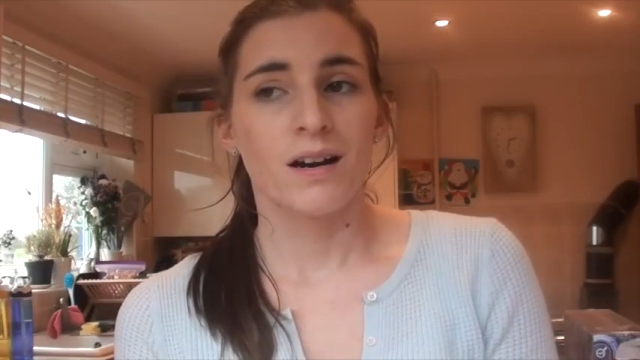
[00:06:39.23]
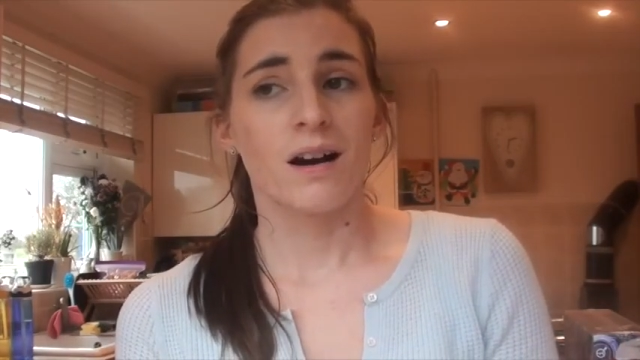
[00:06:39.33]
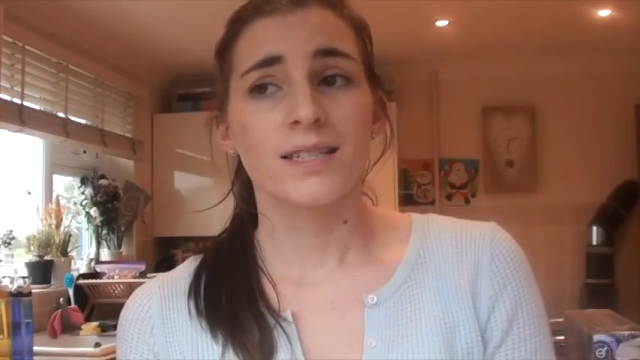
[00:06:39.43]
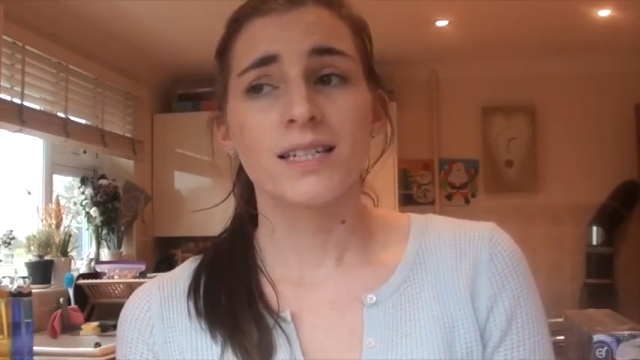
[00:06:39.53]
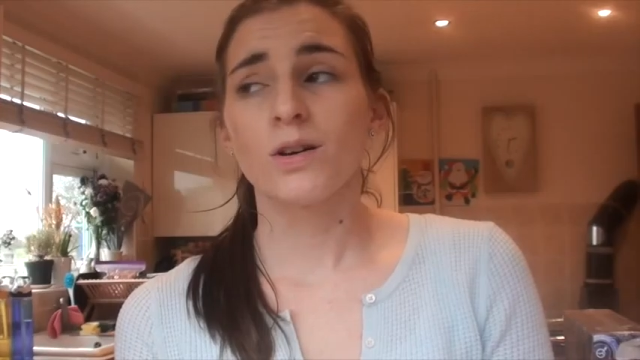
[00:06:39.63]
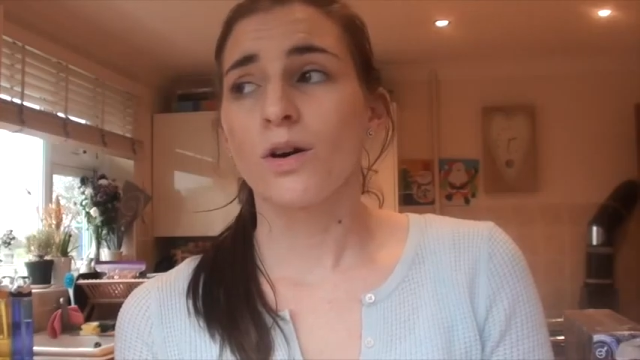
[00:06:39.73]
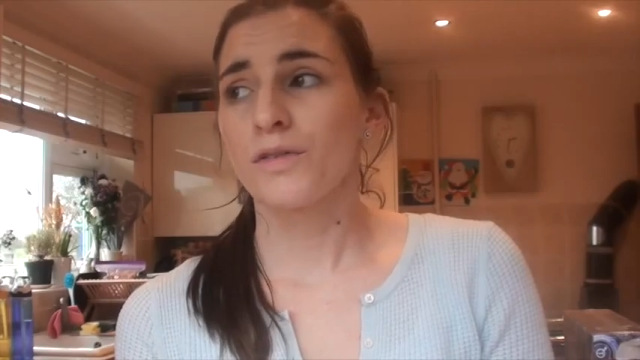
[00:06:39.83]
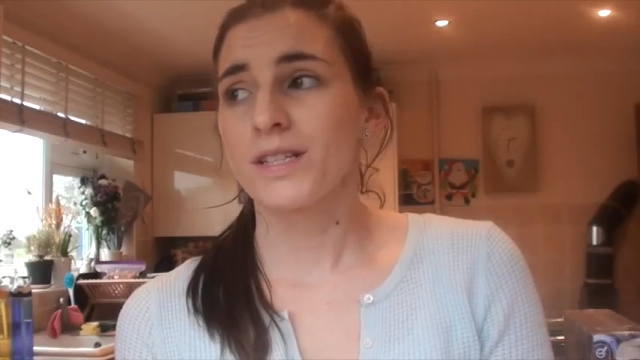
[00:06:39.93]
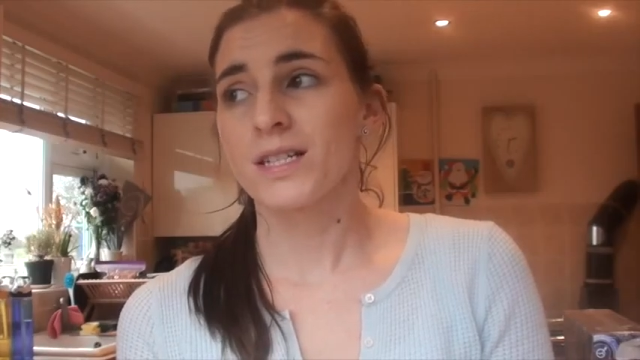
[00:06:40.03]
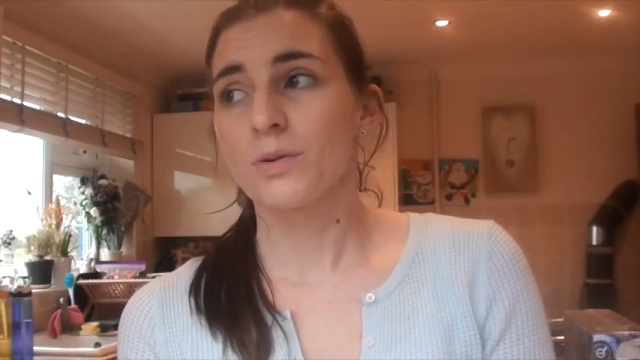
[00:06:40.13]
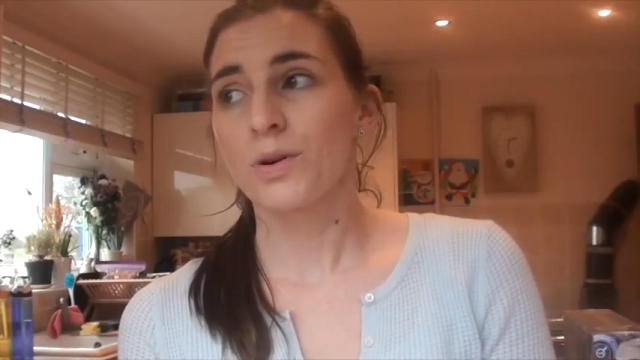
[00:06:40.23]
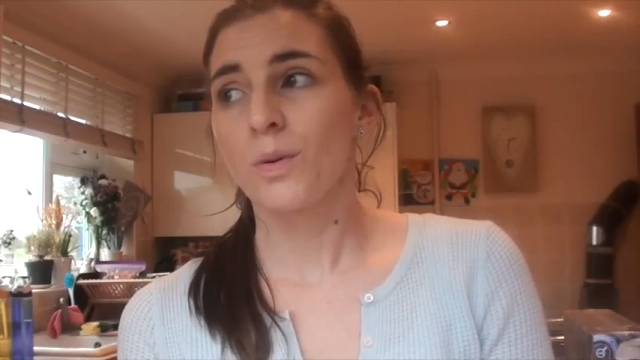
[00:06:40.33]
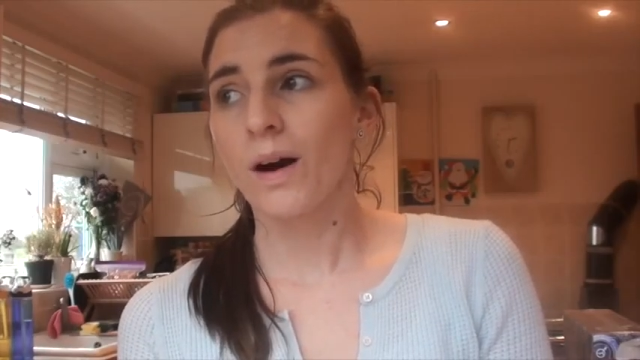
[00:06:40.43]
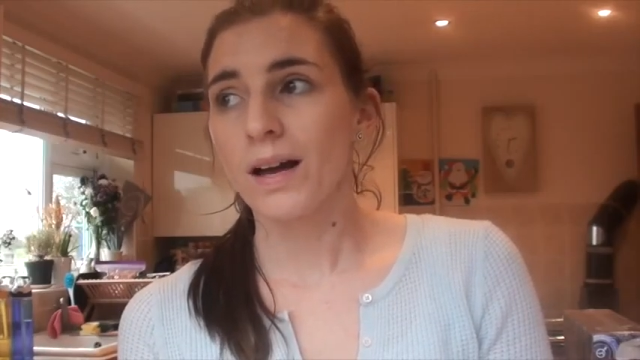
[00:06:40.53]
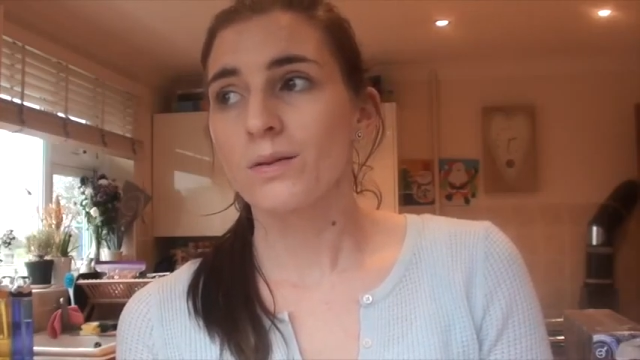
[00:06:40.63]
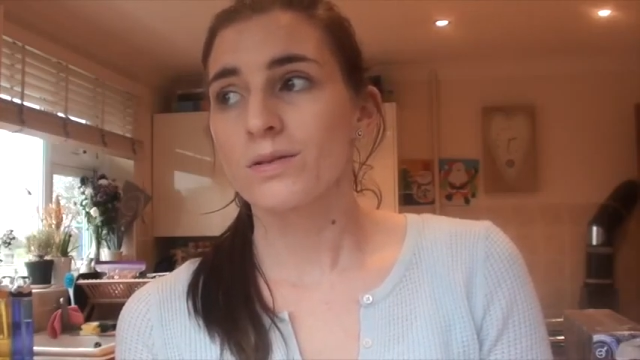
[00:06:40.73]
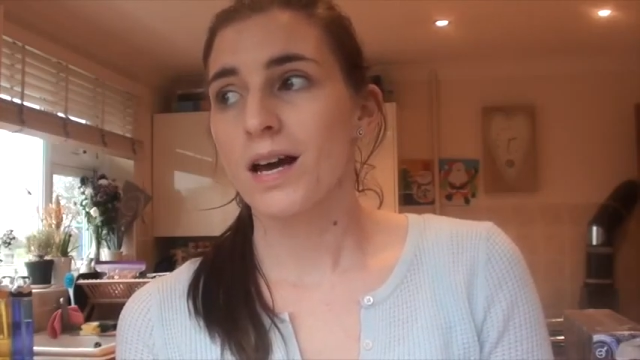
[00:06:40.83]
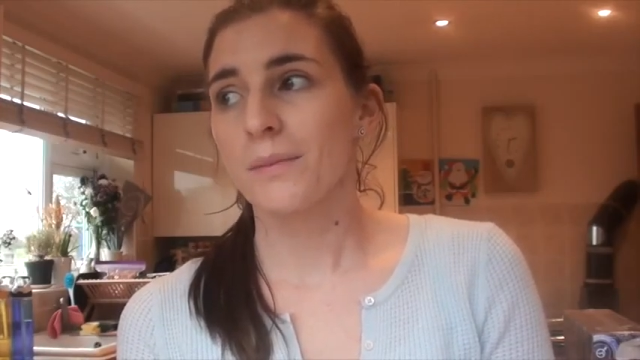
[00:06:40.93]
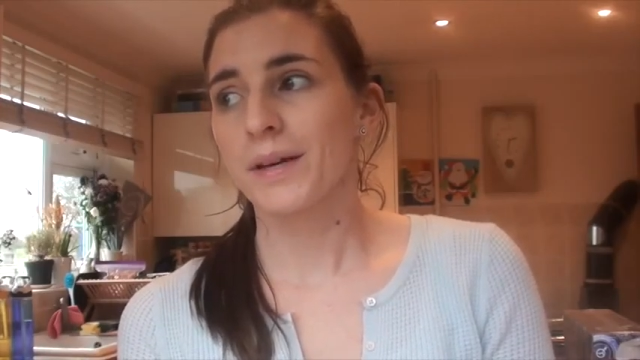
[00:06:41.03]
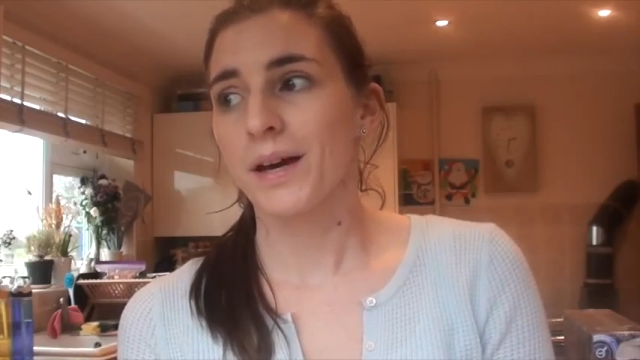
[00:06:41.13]
I did an office tour quite a long
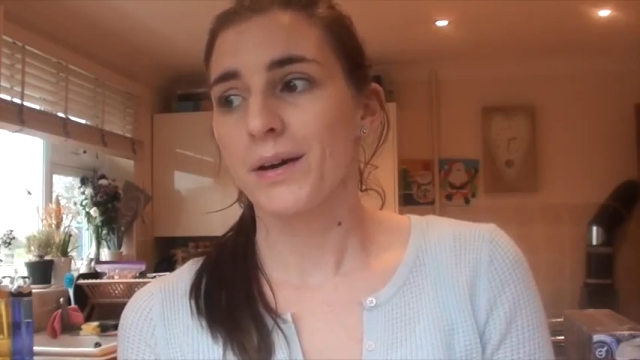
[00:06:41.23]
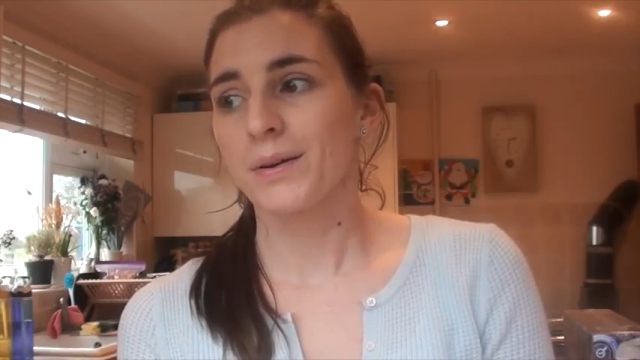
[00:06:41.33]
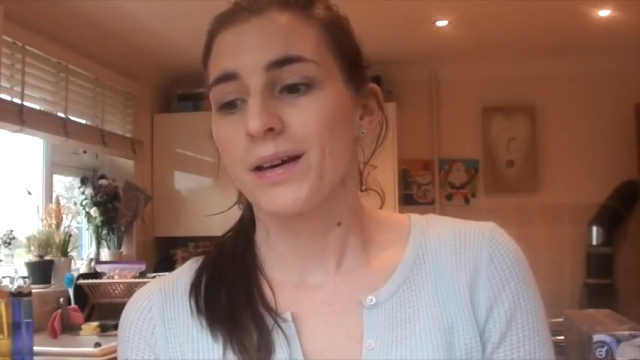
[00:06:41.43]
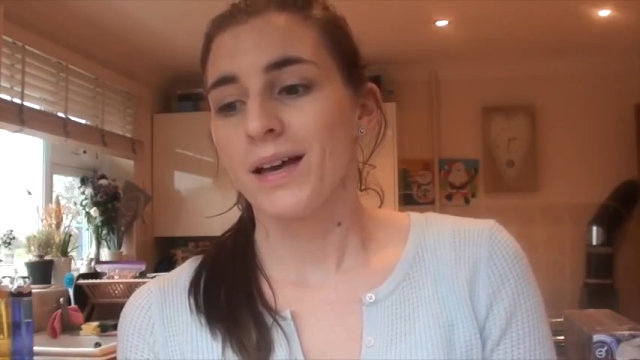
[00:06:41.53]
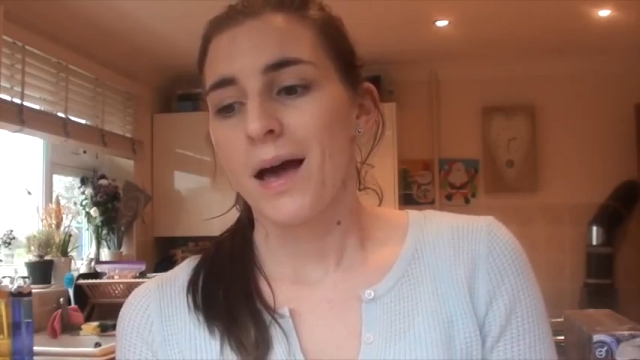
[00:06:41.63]
time ago,